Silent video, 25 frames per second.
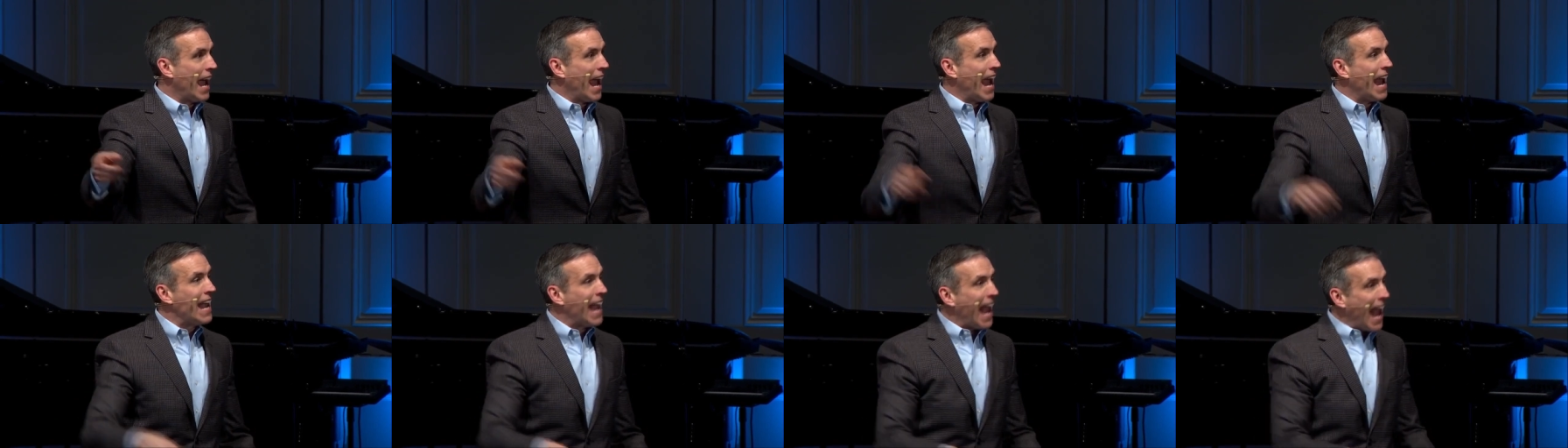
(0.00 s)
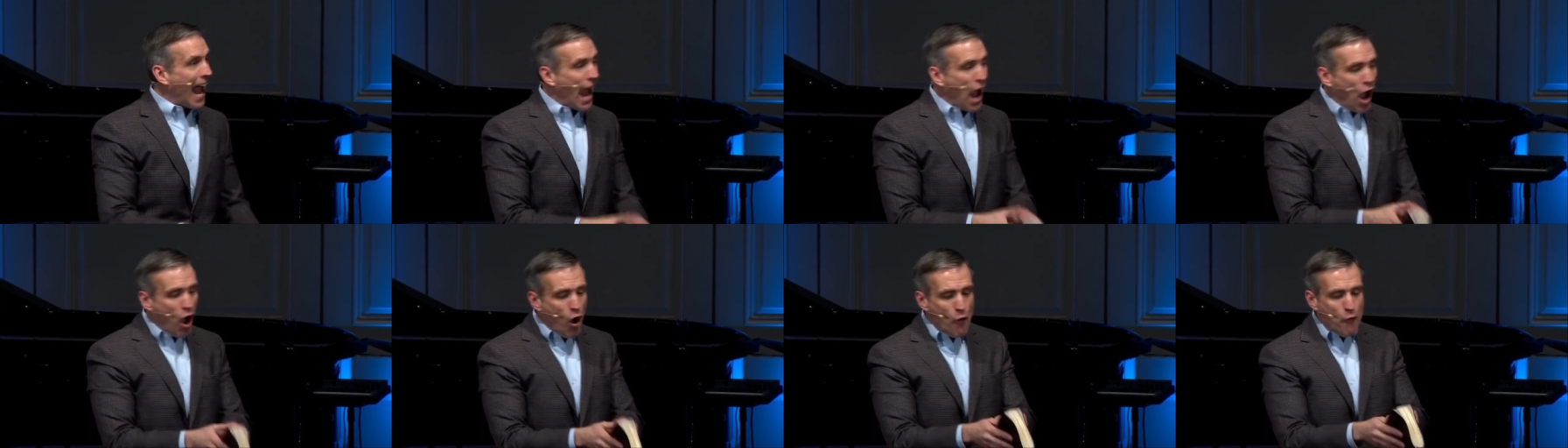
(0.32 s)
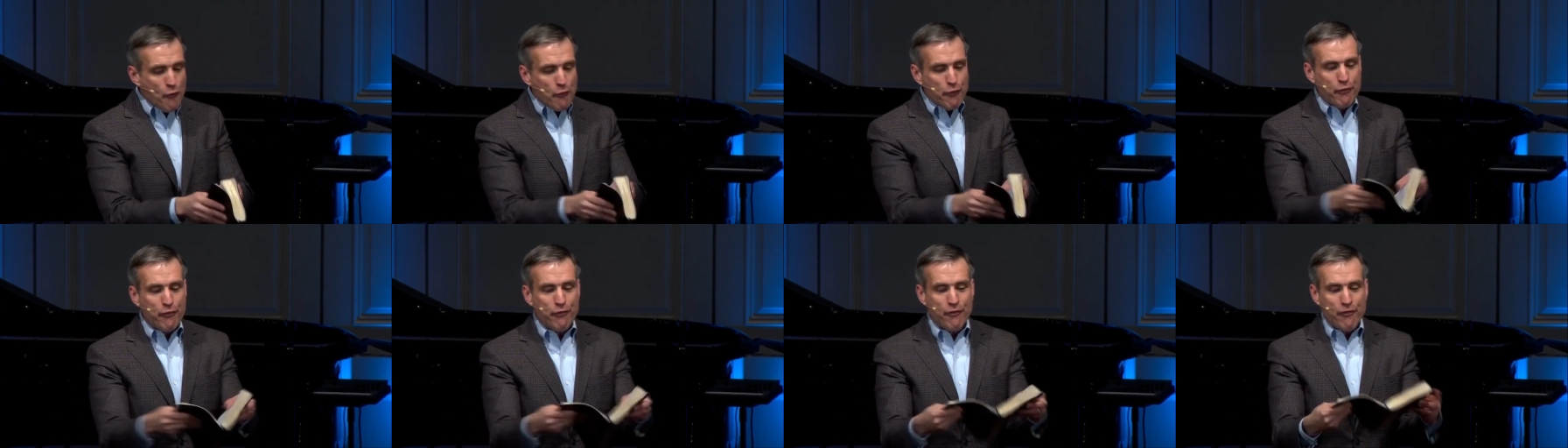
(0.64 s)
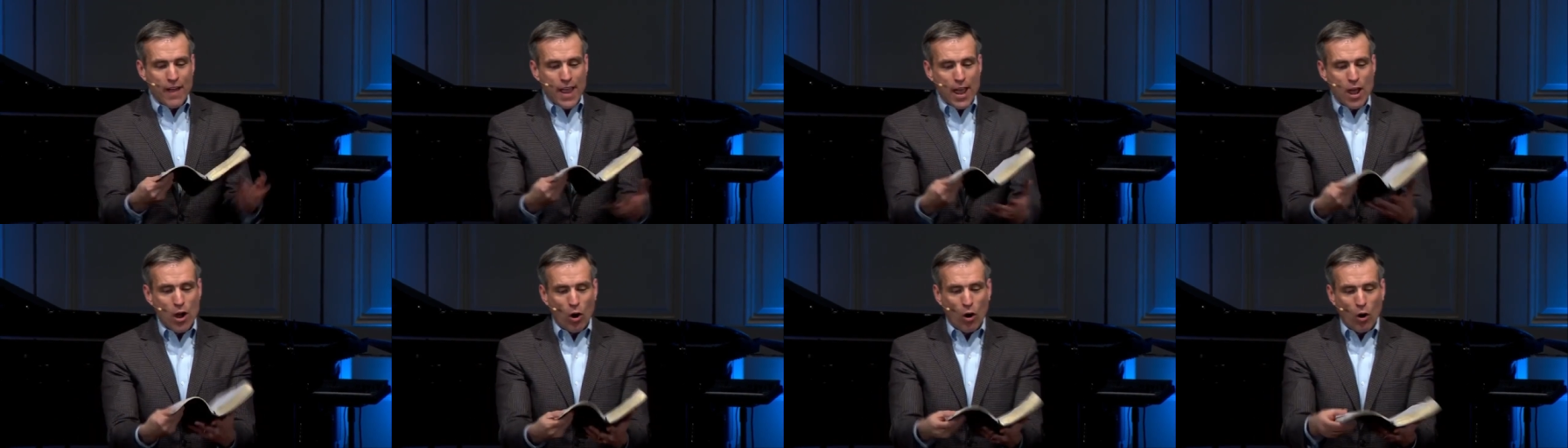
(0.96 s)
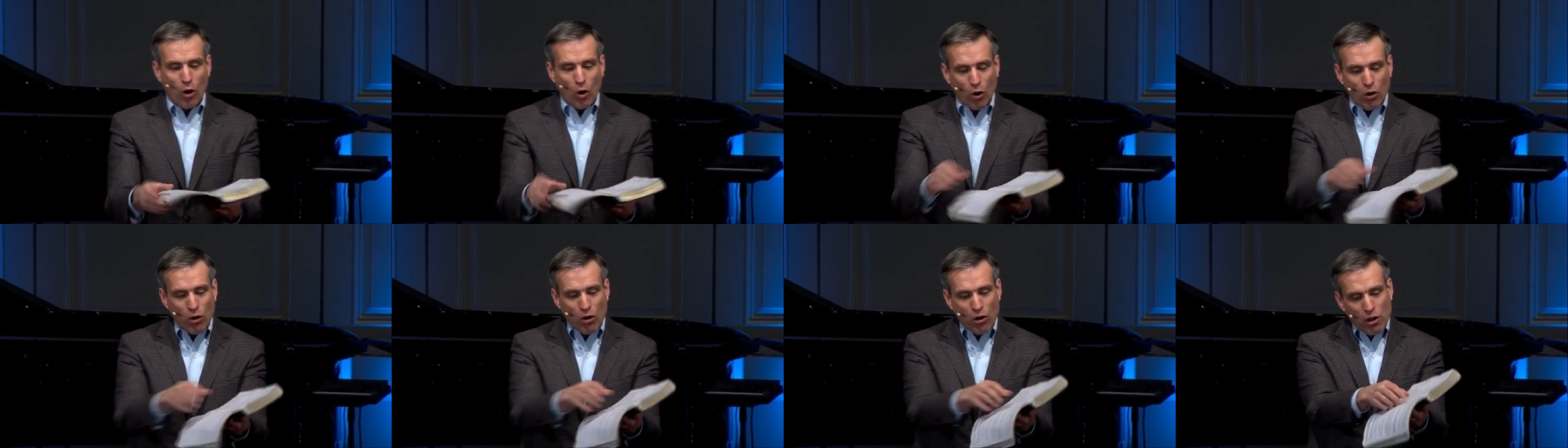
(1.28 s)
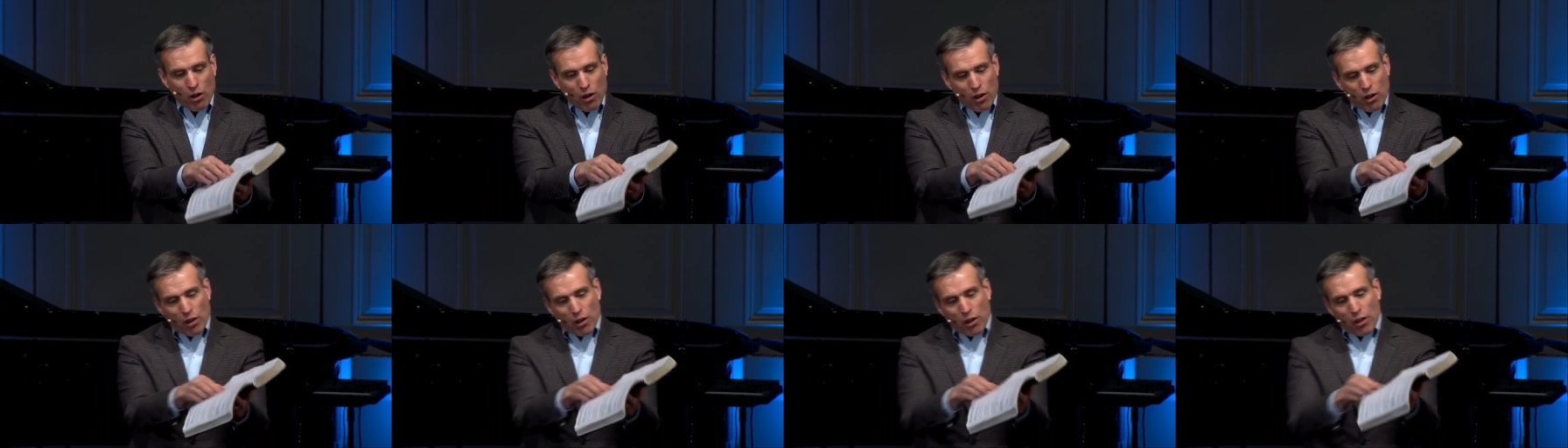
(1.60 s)
And out fell
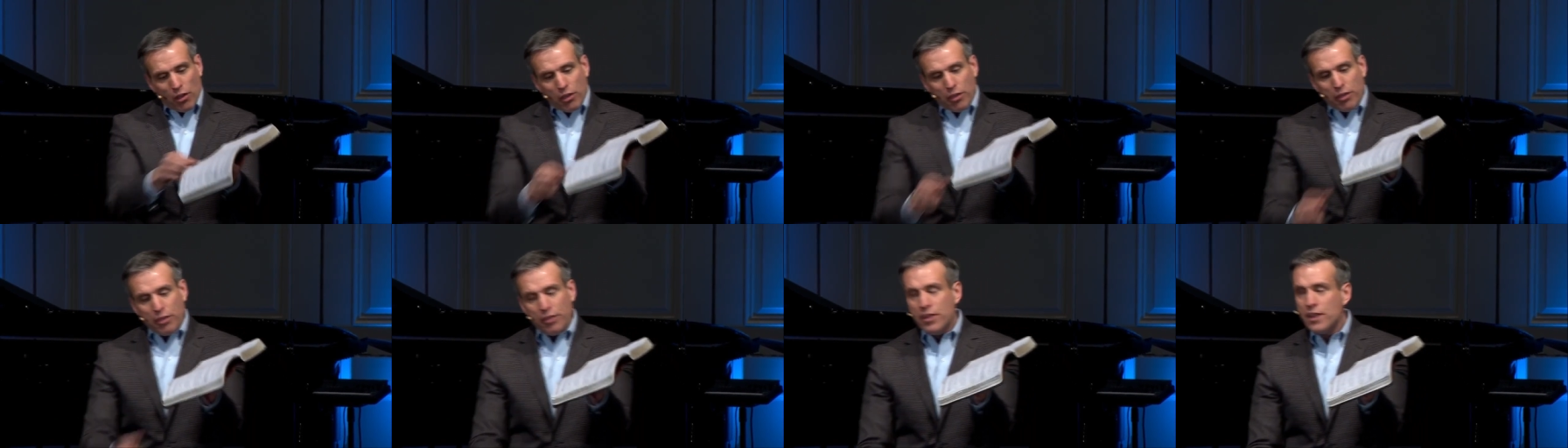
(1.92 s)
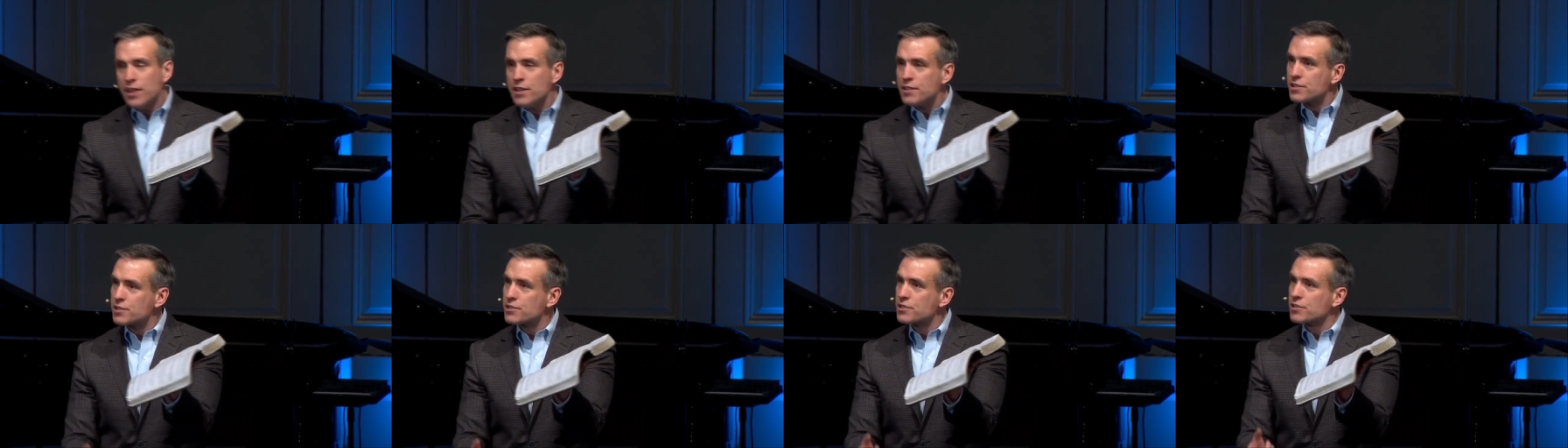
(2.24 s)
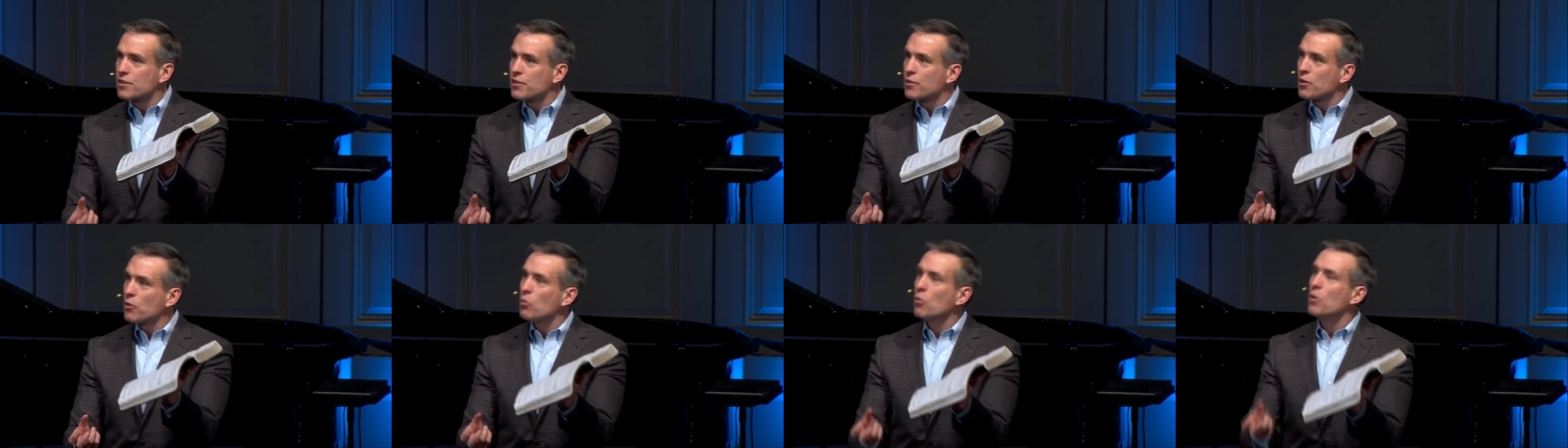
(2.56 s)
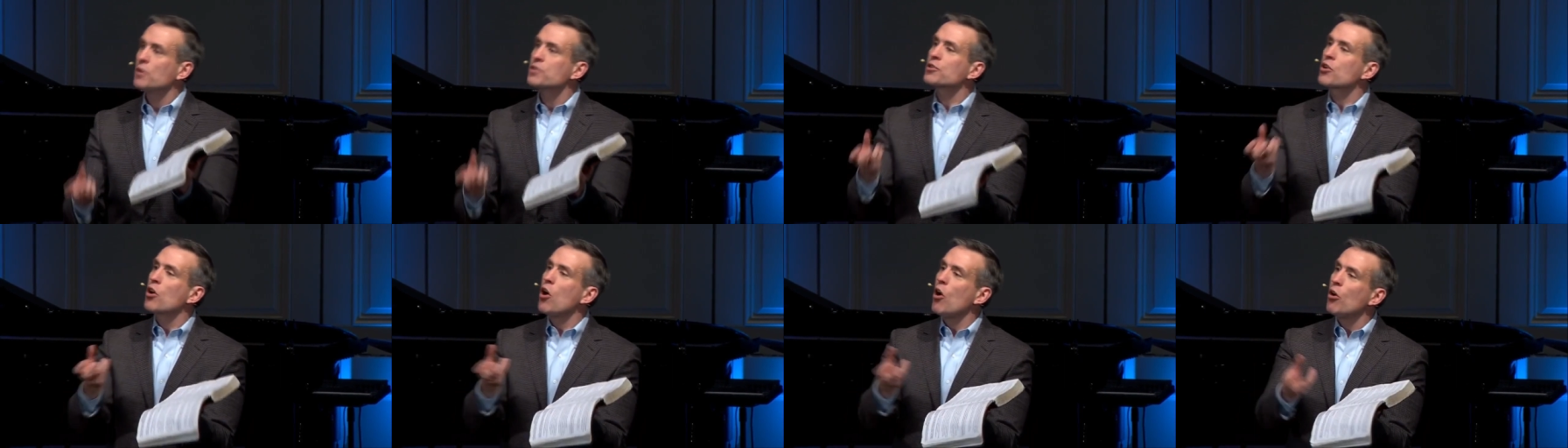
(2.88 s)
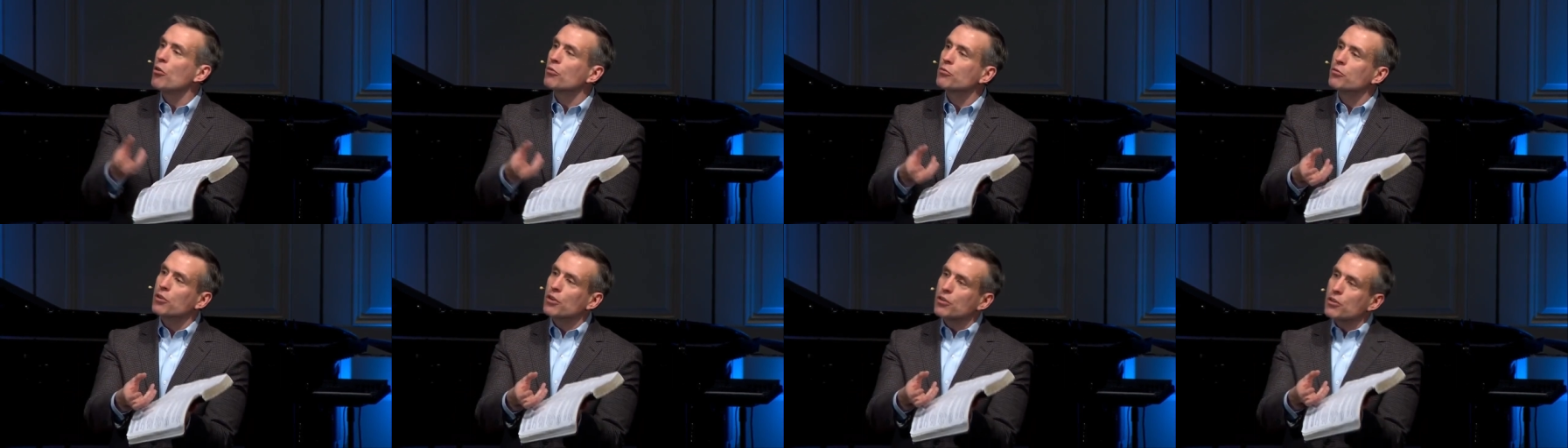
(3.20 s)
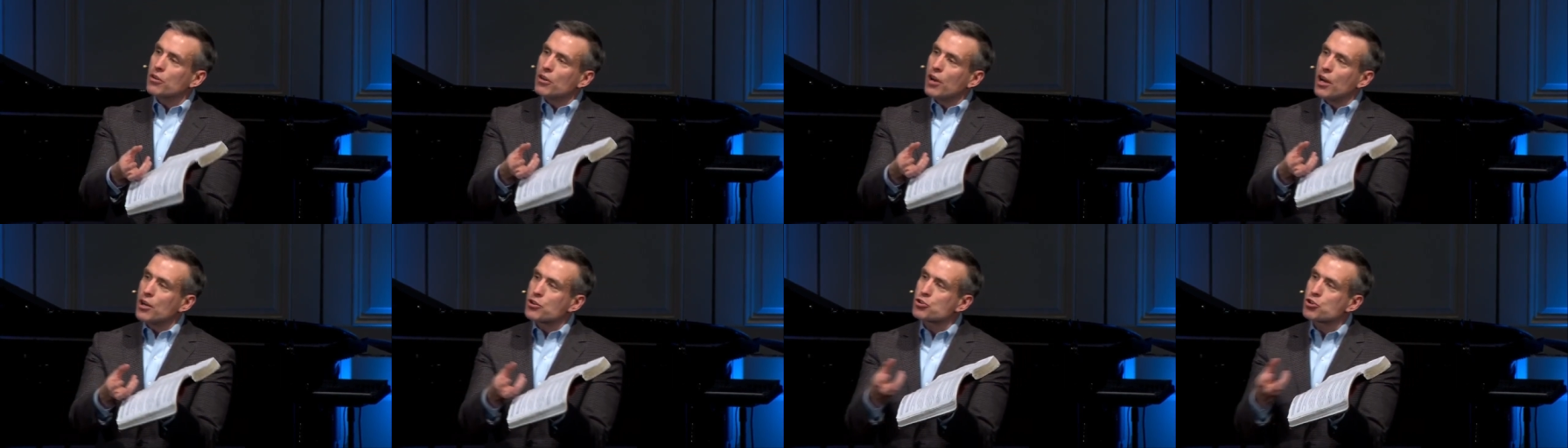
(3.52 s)
this, what's called
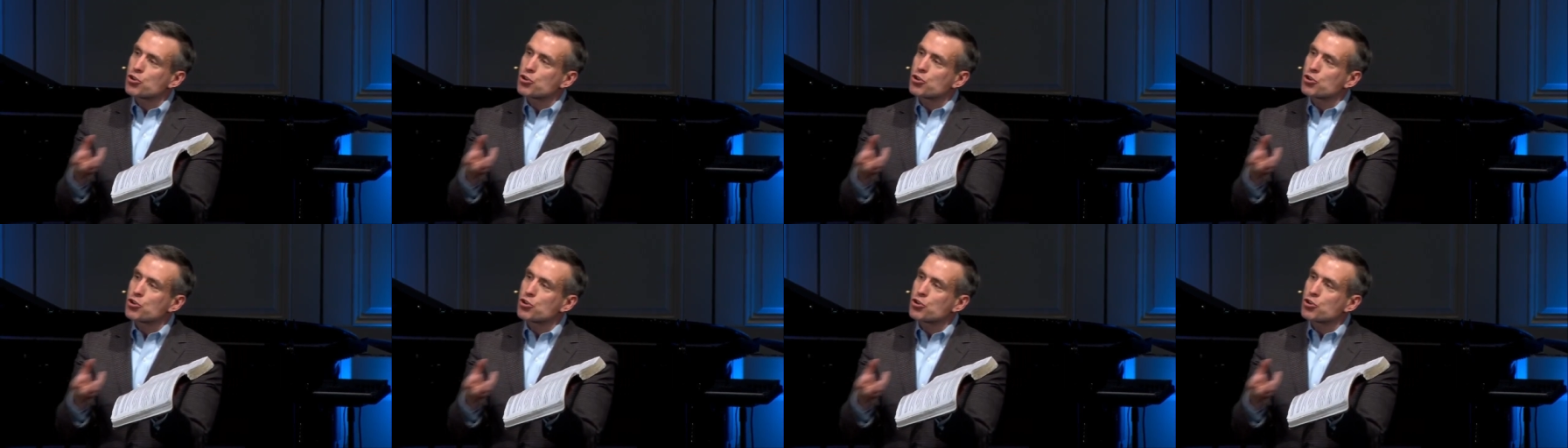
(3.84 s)
a